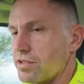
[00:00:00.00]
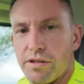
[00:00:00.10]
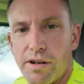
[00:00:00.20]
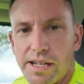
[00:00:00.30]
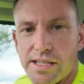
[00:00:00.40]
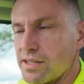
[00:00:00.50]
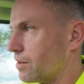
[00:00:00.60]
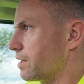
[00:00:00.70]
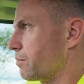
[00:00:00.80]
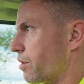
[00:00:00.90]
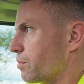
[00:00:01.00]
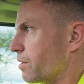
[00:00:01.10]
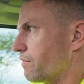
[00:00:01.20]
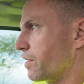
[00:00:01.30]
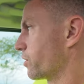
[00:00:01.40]
too. I guess it's not
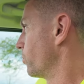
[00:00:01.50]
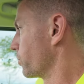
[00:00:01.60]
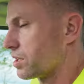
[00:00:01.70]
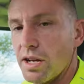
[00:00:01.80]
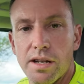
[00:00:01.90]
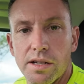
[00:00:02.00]
inappropriate for the cause.